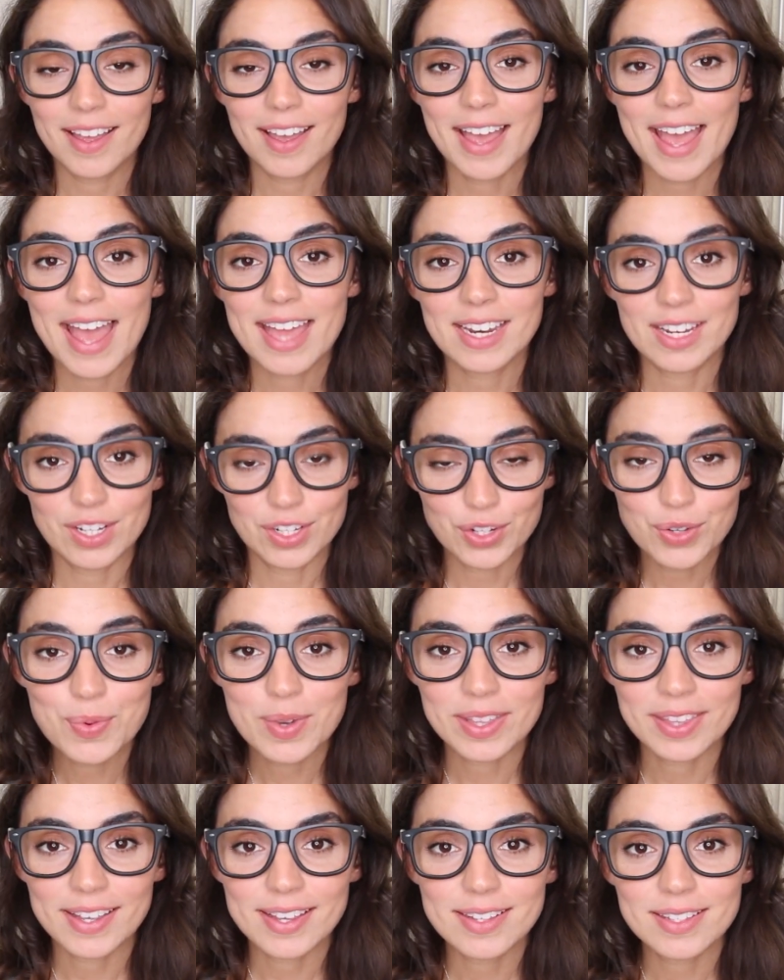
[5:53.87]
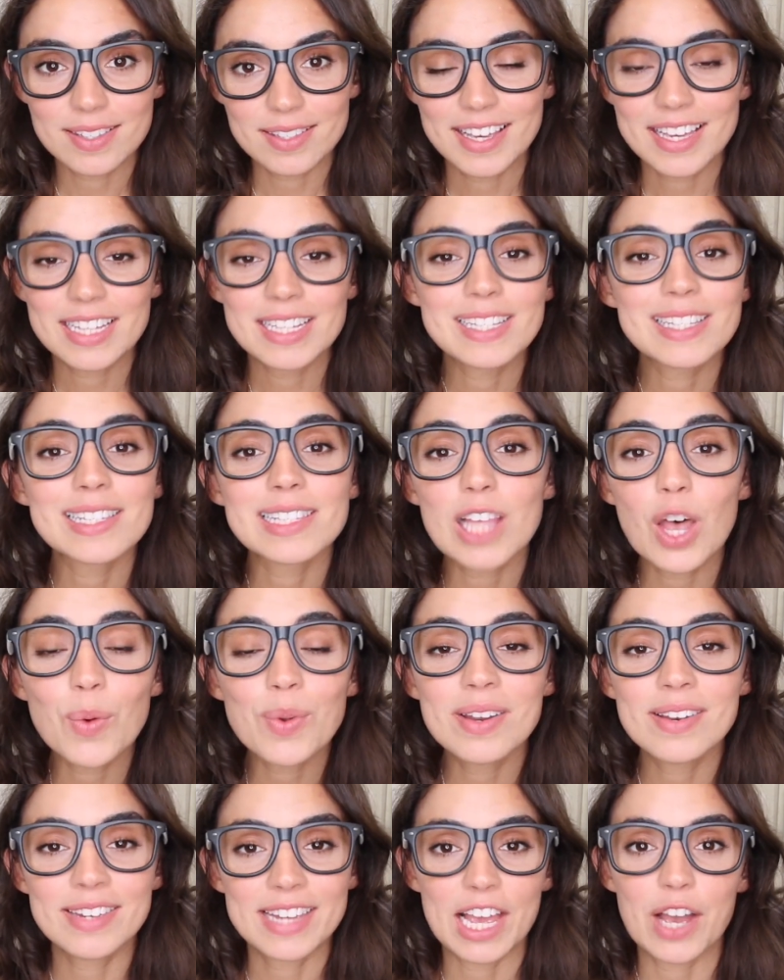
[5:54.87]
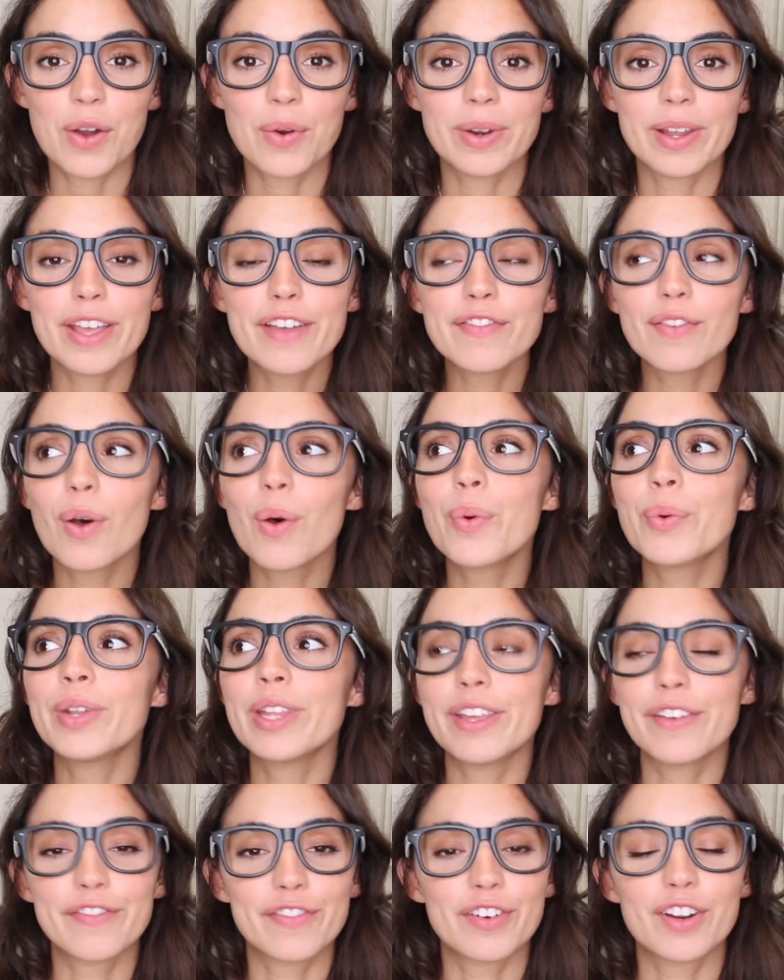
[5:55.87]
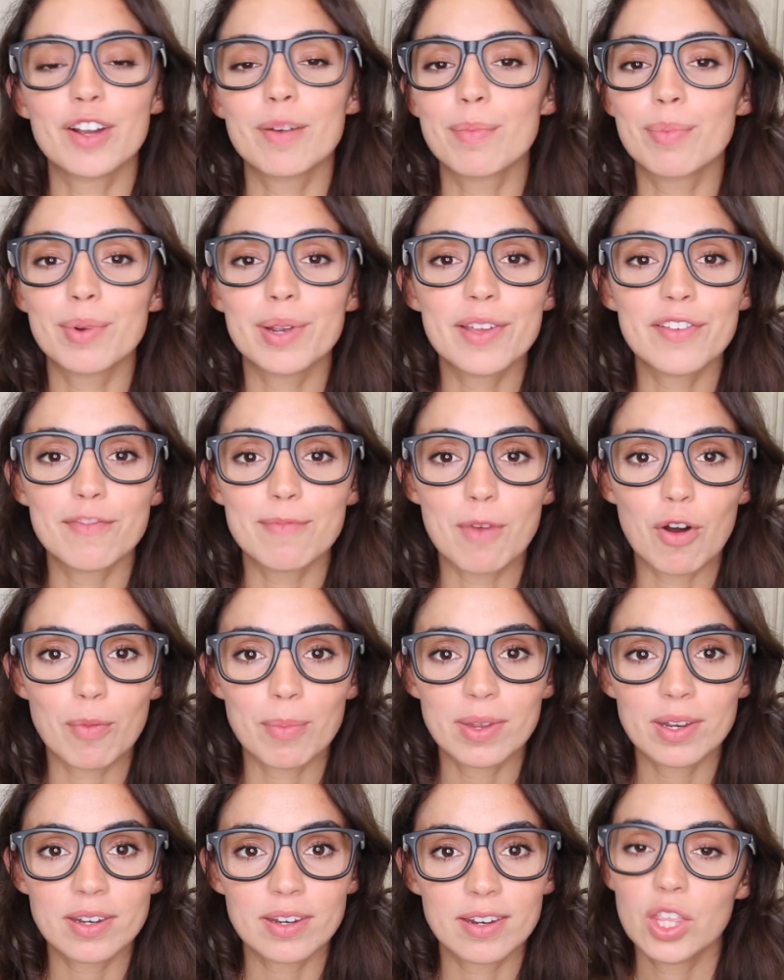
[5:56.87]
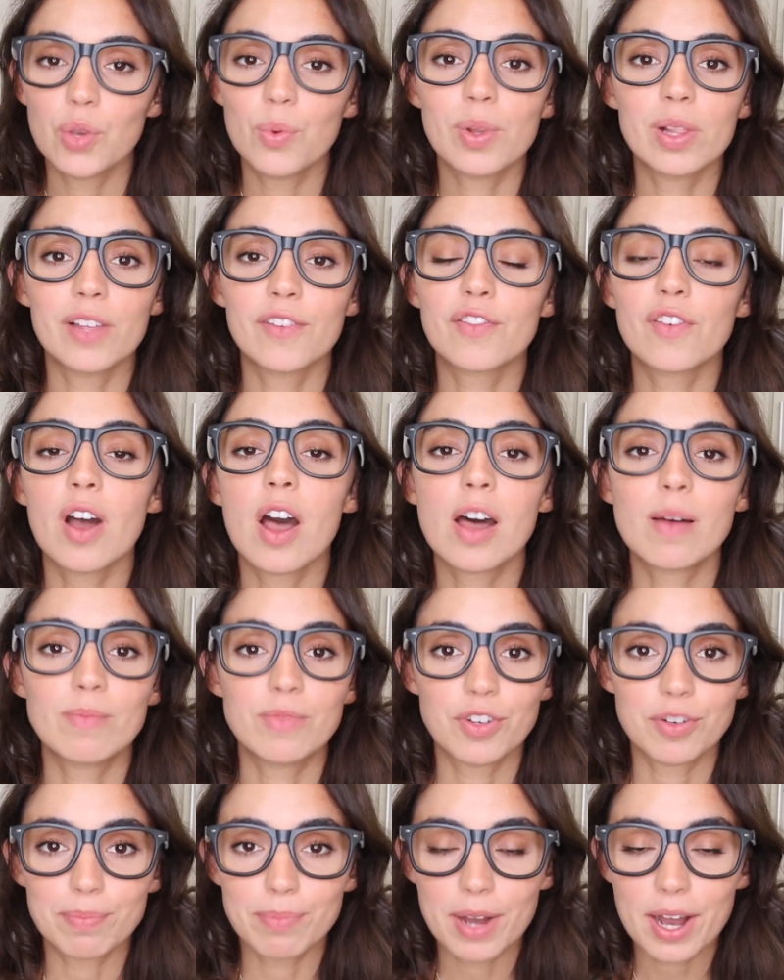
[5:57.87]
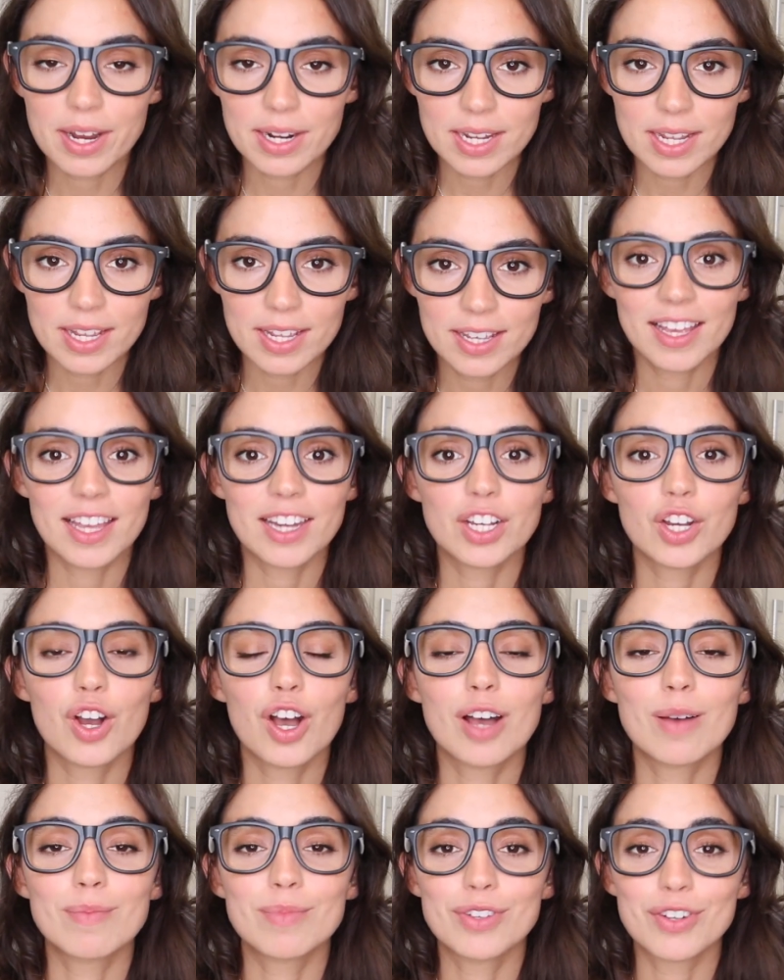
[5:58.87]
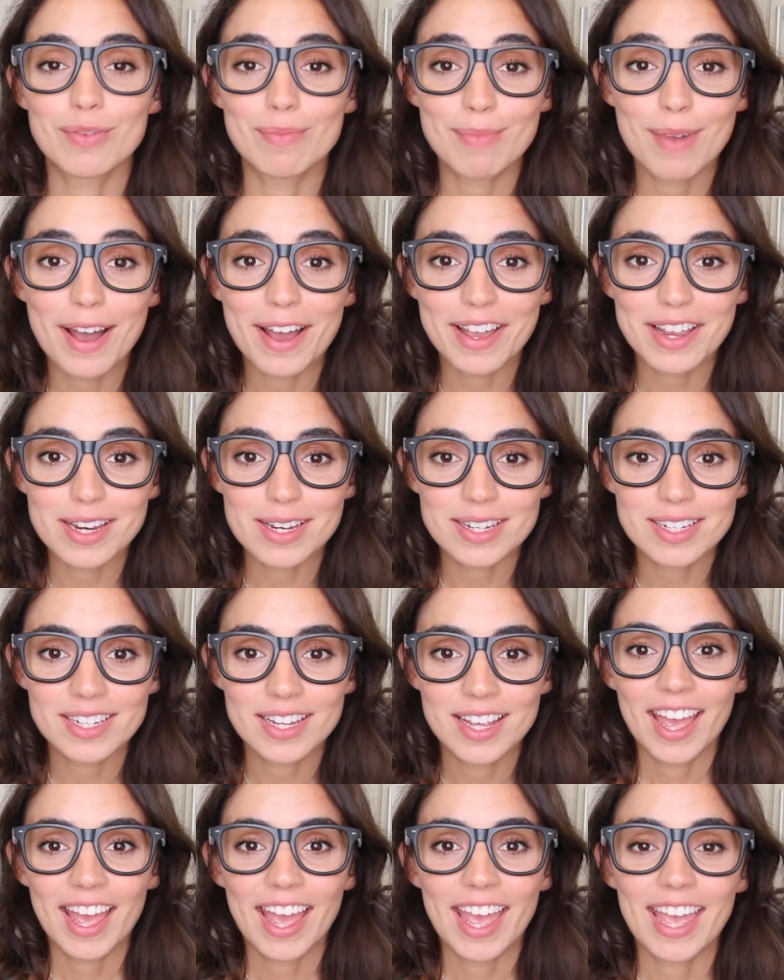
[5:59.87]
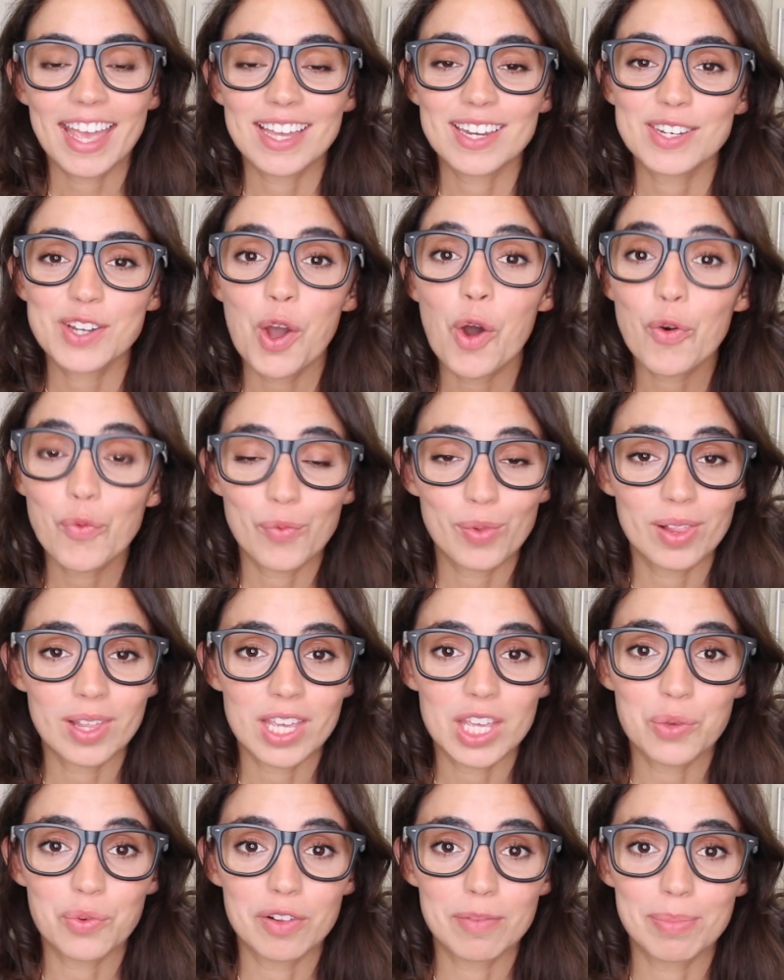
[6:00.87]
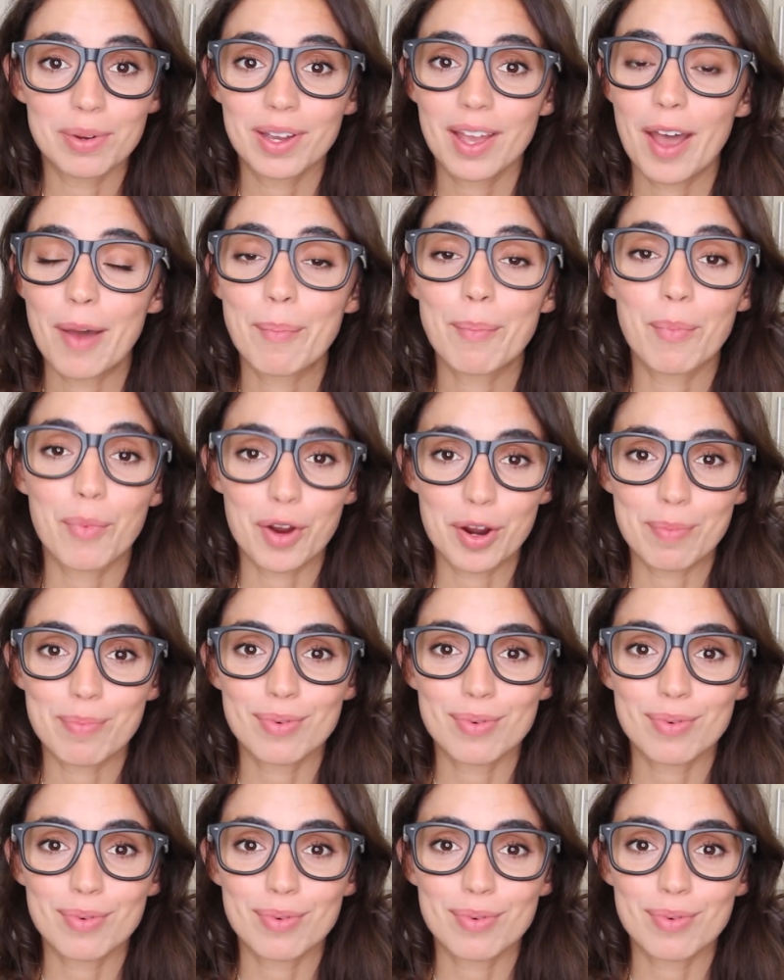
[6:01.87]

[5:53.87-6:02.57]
And in doing this and slowing down, if only for a brief moment, you will have calmed your body and calmed your mind, and hopefully you will become more